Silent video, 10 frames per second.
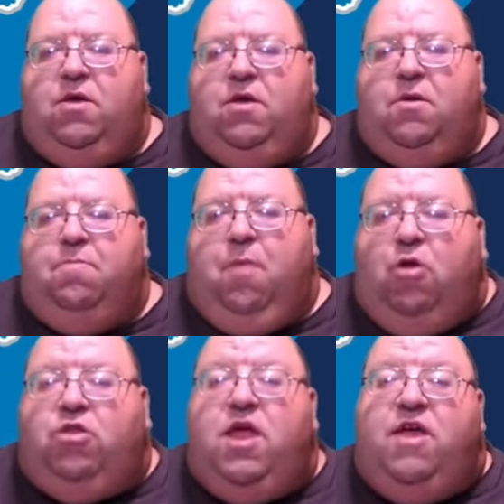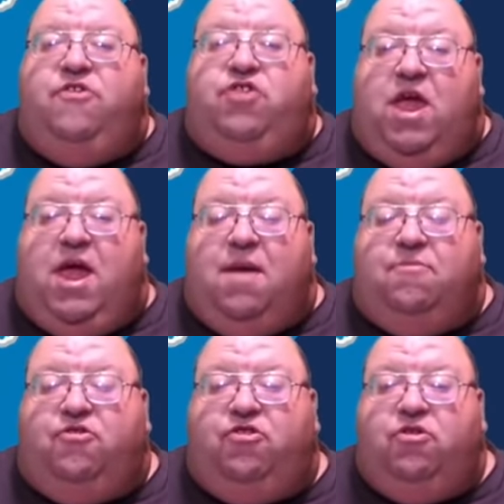both these
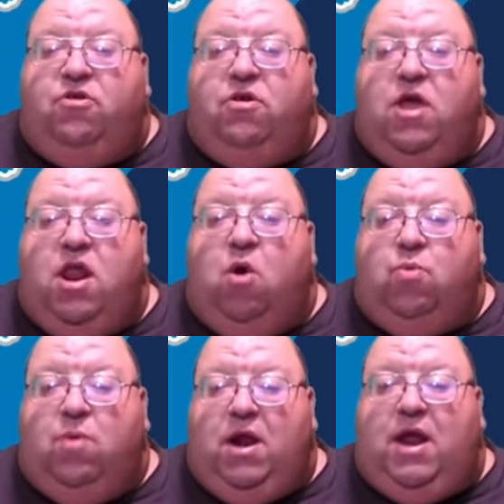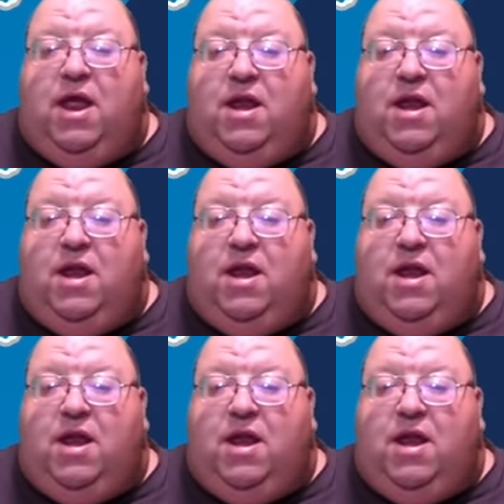teams, you know, really